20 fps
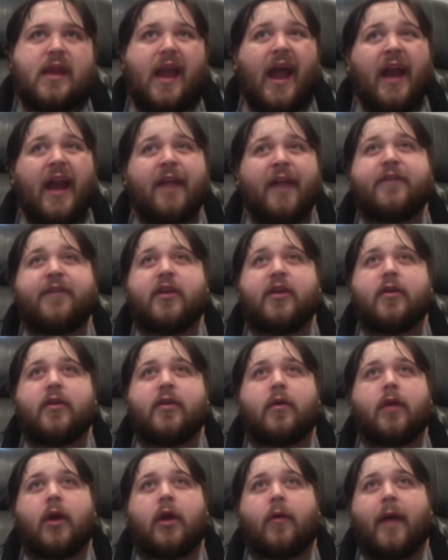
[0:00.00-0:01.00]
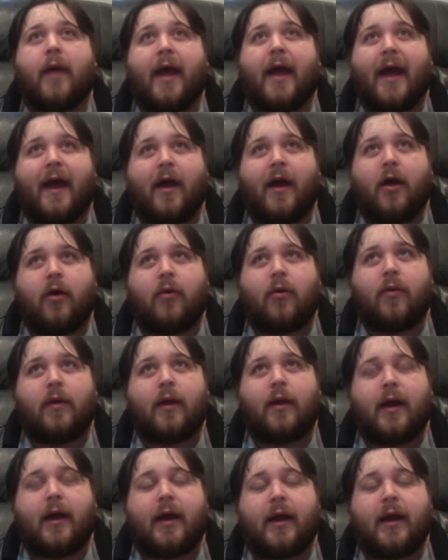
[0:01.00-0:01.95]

if you don't know how,